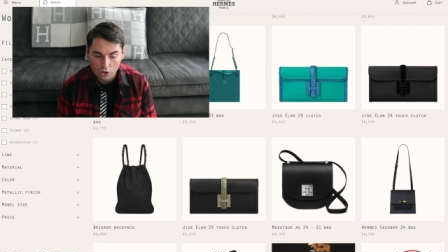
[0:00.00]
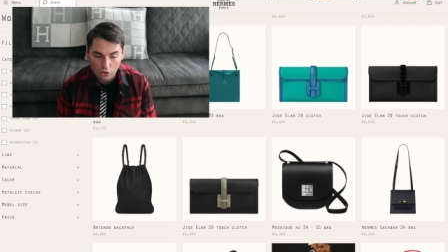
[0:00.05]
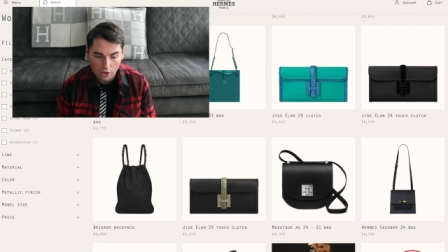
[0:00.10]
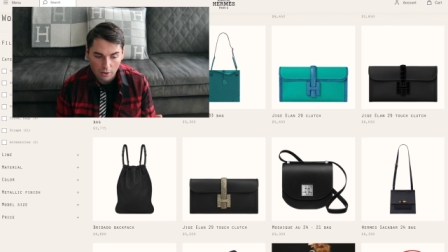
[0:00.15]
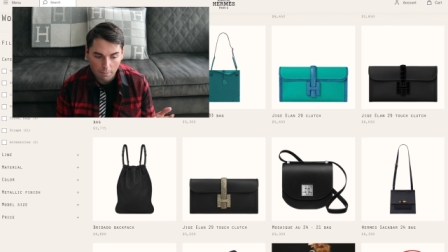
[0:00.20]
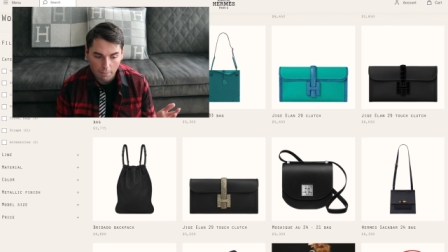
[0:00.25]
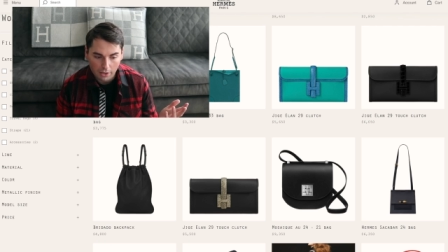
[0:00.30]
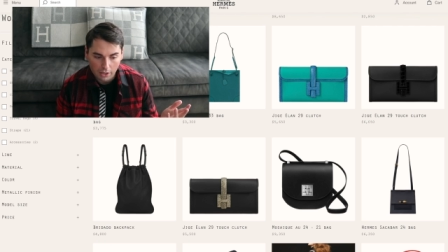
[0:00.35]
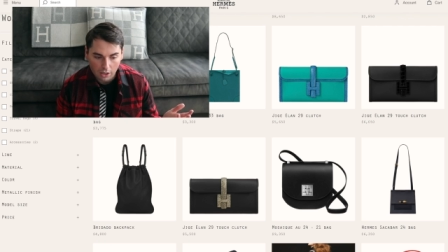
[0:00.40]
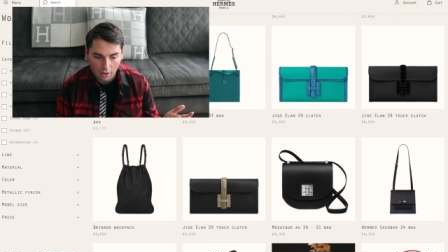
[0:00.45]
you can
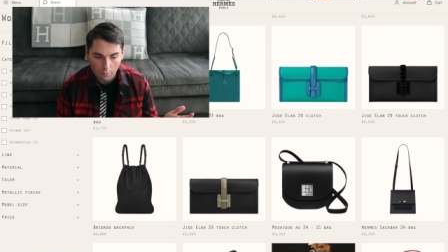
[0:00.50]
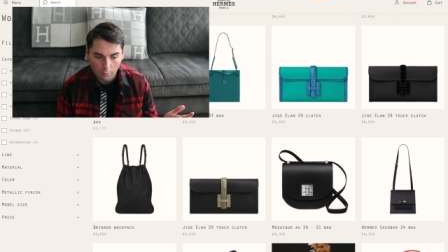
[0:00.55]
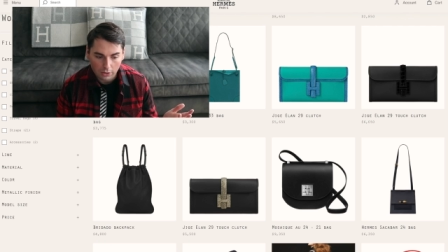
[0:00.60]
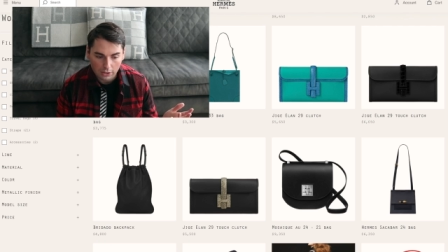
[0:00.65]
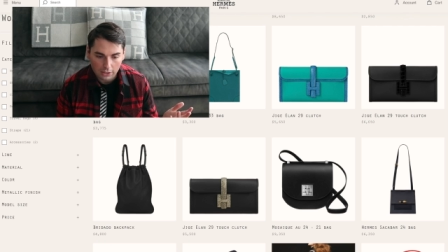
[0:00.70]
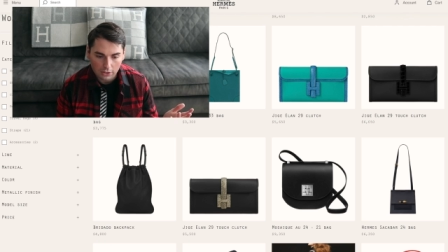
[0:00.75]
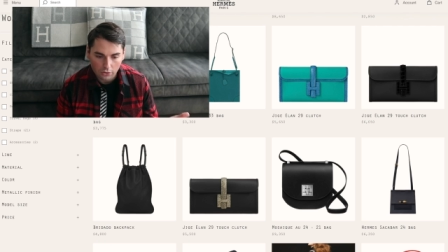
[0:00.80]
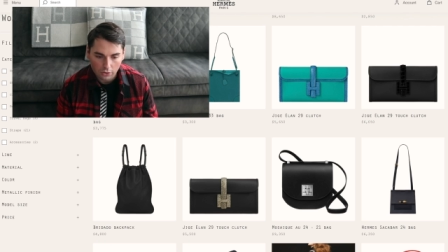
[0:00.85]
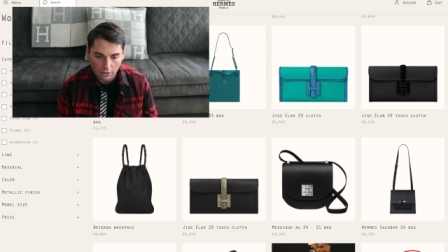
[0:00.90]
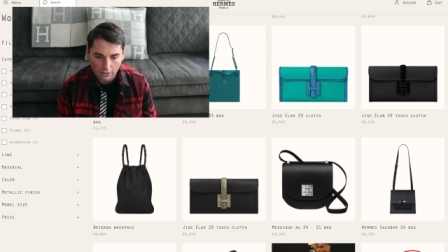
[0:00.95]
pick it up with
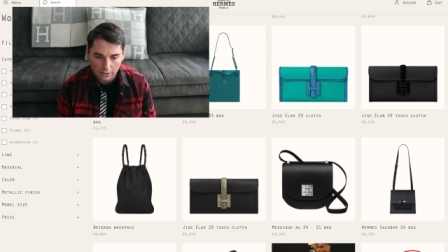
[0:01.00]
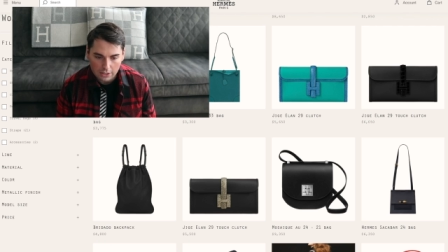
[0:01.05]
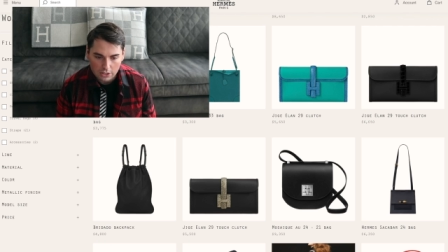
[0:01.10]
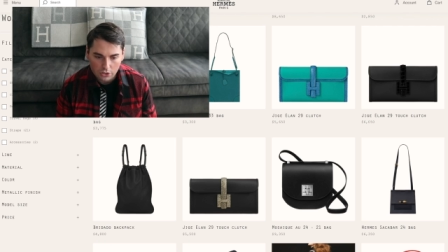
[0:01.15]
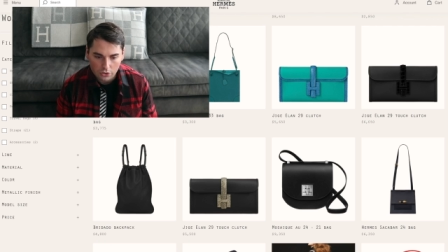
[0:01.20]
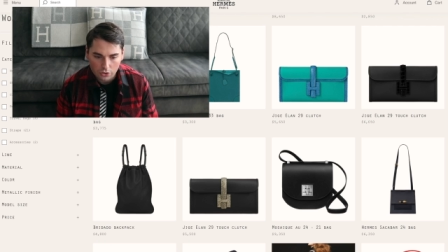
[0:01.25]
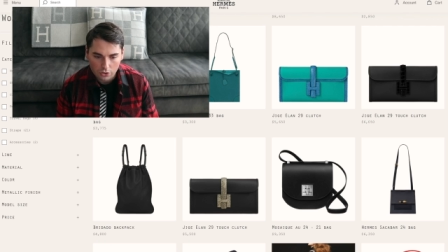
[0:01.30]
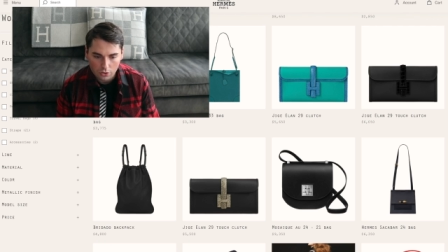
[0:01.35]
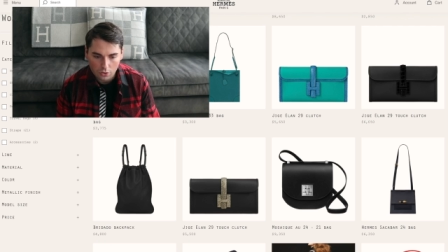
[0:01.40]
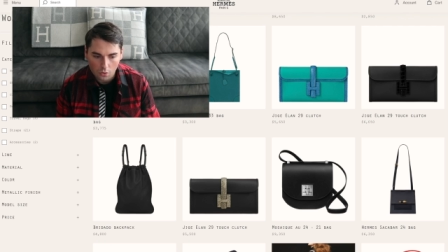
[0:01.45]
either
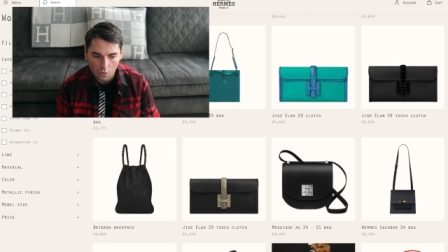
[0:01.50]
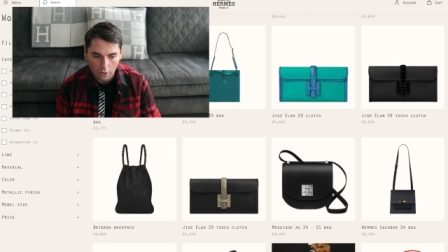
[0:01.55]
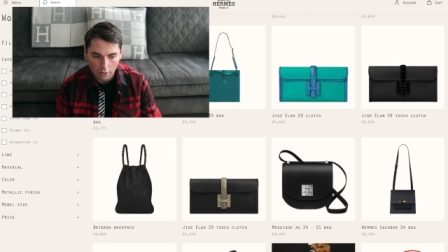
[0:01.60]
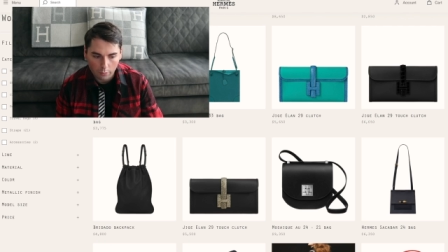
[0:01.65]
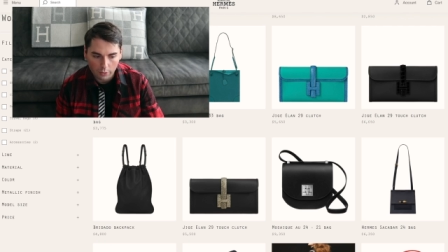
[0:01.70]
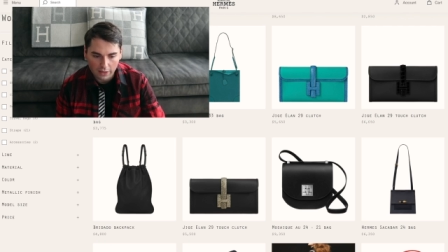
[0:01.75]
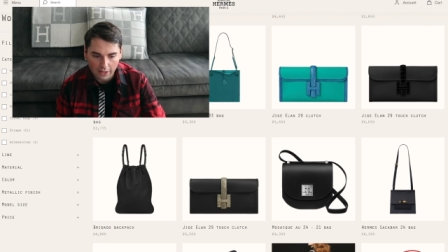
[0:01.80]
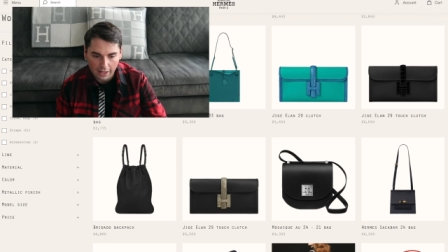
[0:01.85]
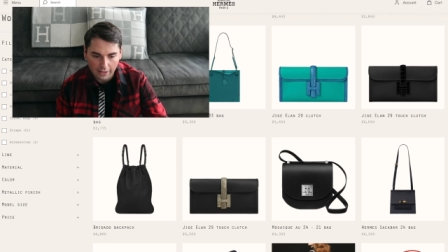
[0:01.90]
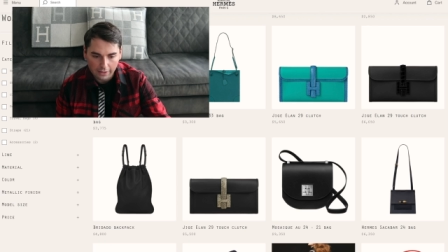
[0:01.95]
Lizard or
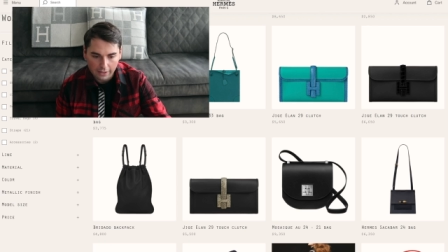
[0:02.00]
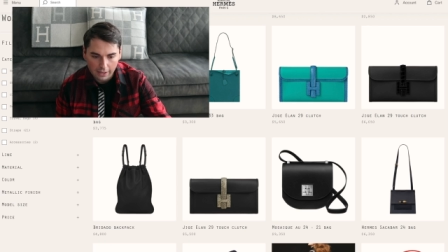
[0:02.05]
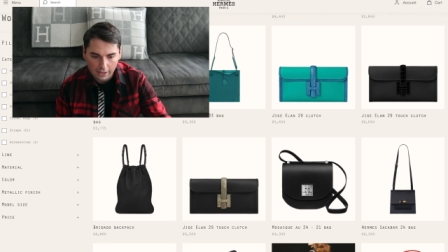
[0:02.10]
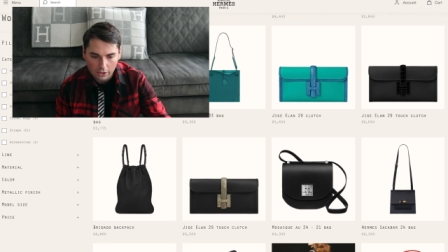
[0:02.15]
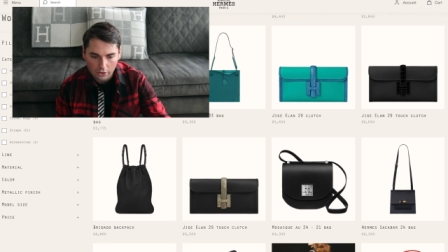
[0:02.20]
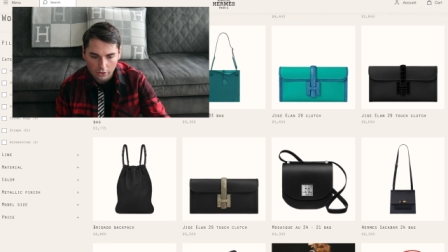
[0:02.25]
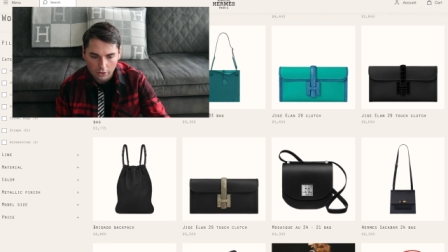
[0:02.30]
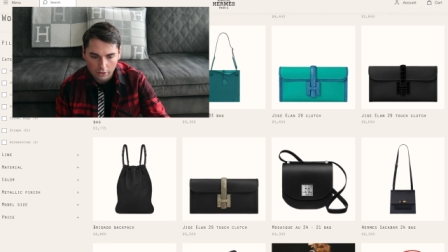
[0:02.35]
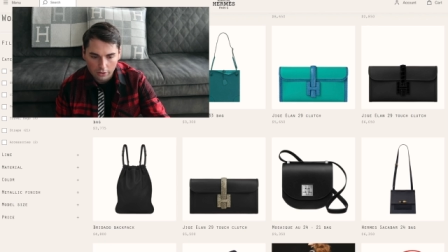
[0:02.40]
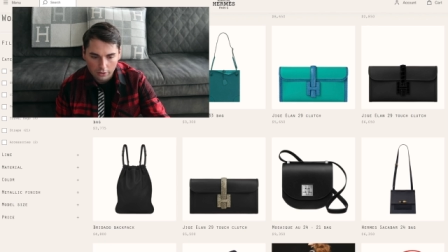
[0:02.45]
with
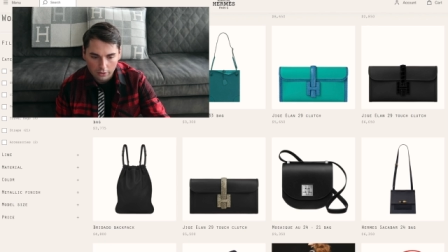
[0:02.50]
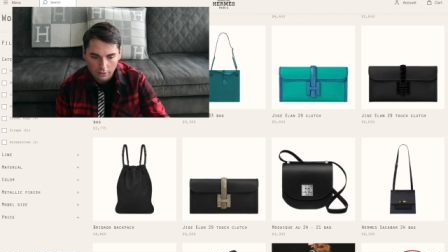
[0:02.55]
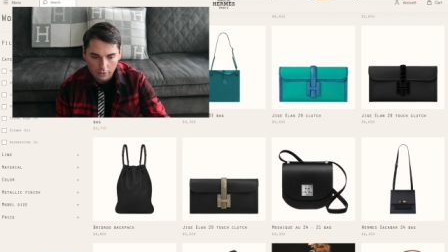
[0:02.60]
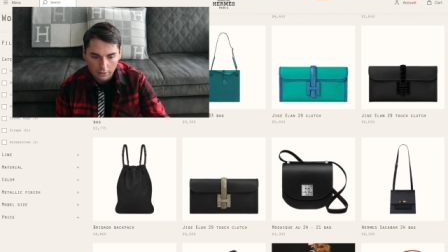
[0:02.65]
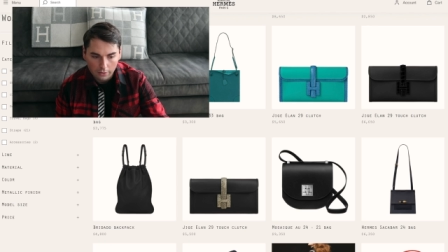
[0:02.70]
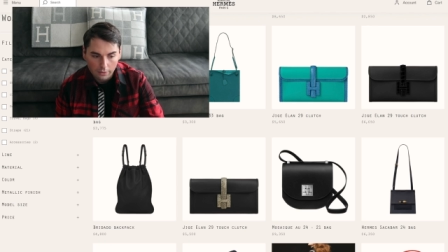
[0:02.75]
Alligator.